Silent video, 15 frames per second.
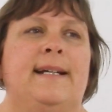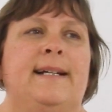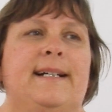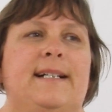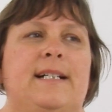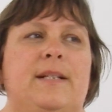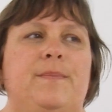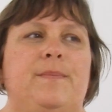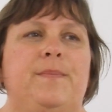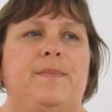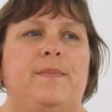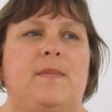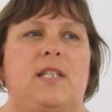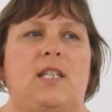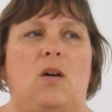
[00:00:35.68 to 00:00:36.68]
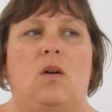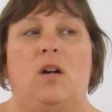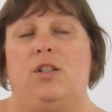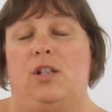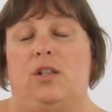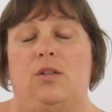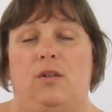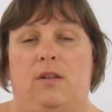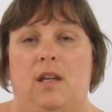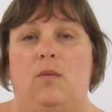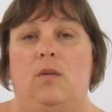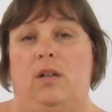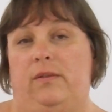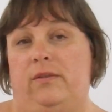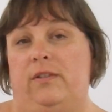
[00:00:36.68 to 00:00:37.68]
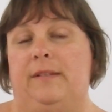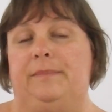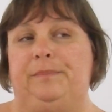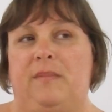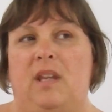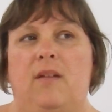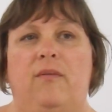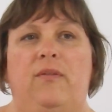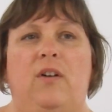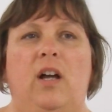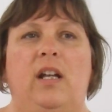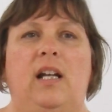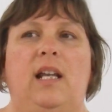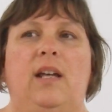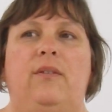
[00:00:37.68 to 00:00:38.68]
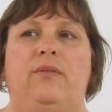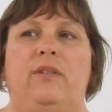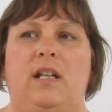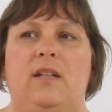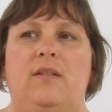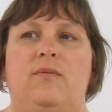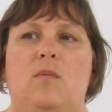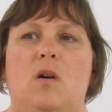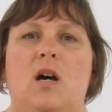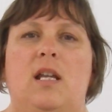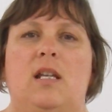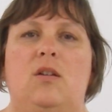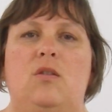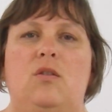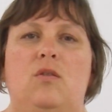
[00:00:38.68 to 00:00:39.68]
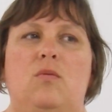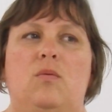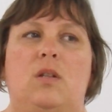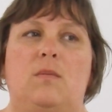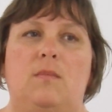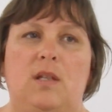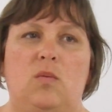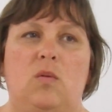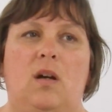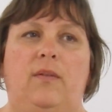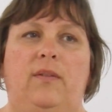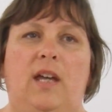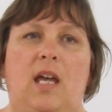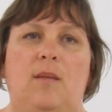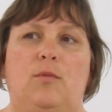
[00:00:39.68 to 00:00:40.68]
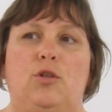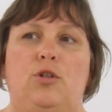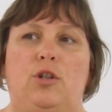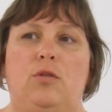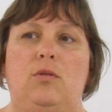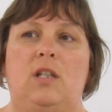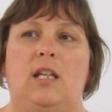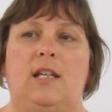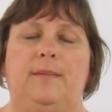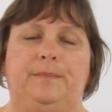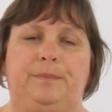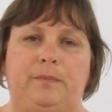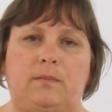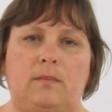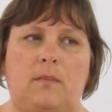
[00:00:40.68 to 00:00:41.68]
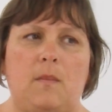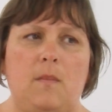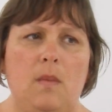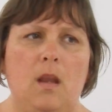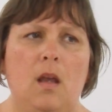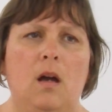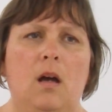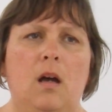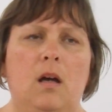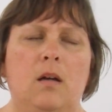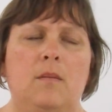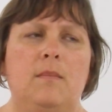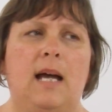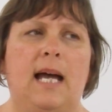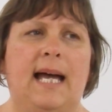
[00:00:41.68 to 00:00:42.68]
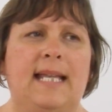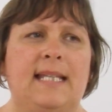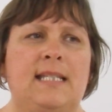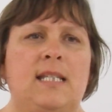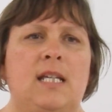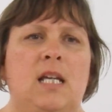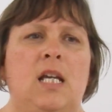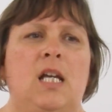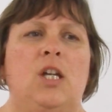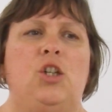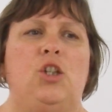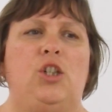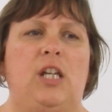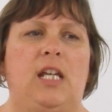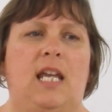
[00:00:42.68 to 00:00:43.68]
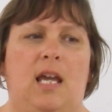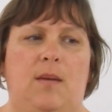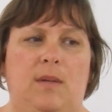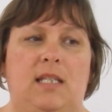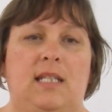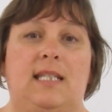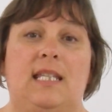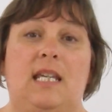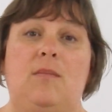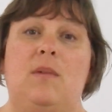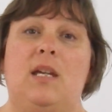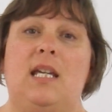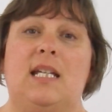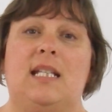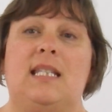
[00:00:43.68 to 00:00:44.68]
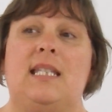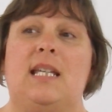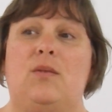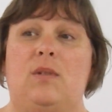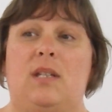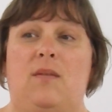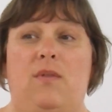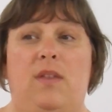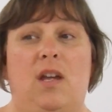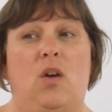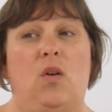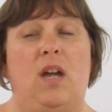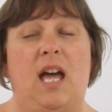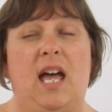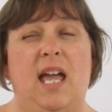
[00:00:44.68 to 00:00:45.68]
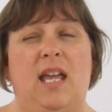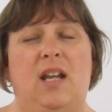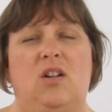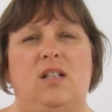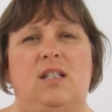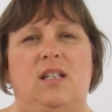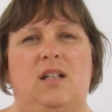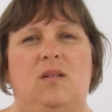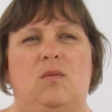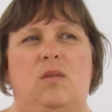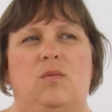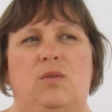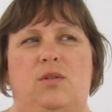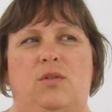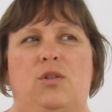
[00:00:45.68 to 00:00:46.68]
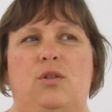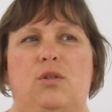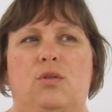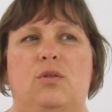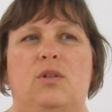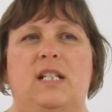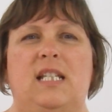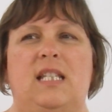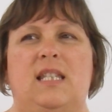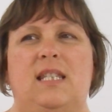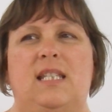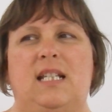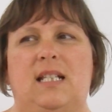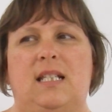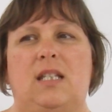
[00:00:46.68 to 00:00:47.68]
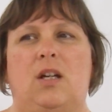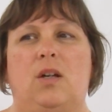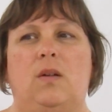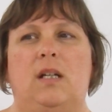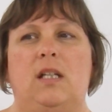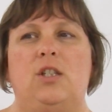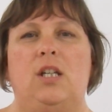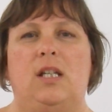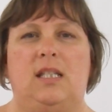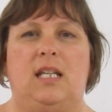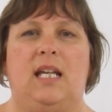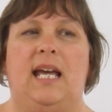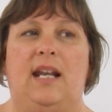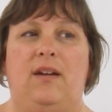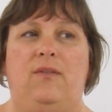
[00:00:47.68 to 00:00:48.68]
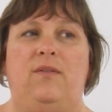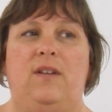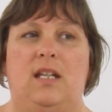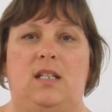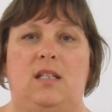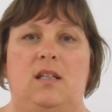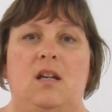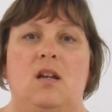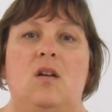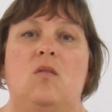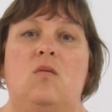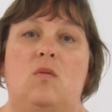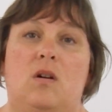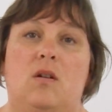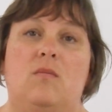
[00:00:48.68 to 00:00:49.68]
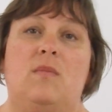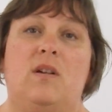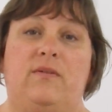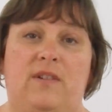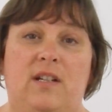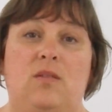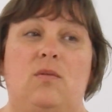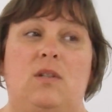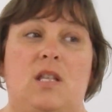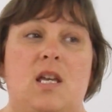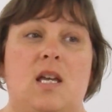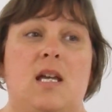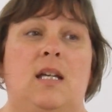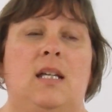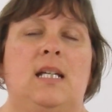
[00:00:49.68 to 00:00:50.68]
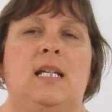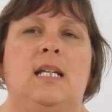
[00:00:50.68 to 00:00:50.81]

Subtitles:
So I just took their word for it. And finally, a friend of mine who was a midwife came on duty, and she came in to see me and said, was everything okay? And I said, I wasn't sure, I didn't think so. And Jessica had a fit while my friend was there.